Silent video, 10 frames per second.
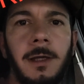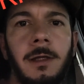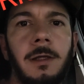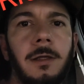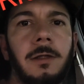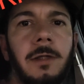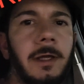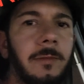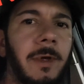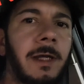Hey,
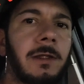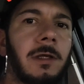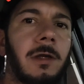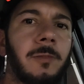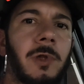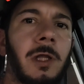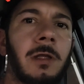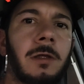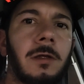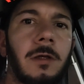take back the
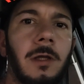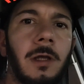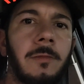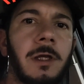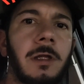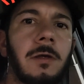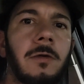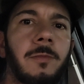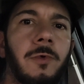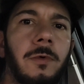complaint. I
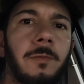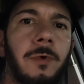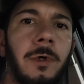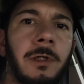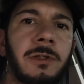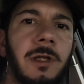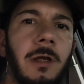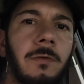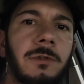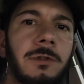made you a pulled
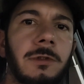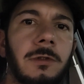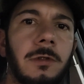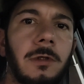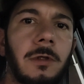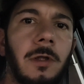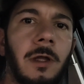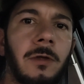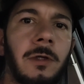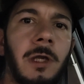pork sandwich.
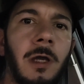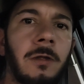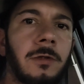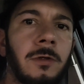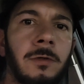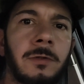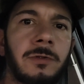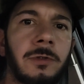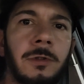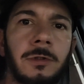All you gotta
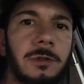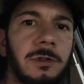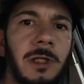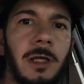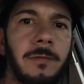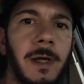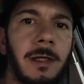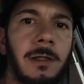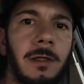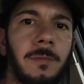do is just
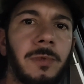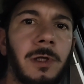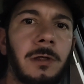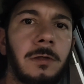take back the complaint.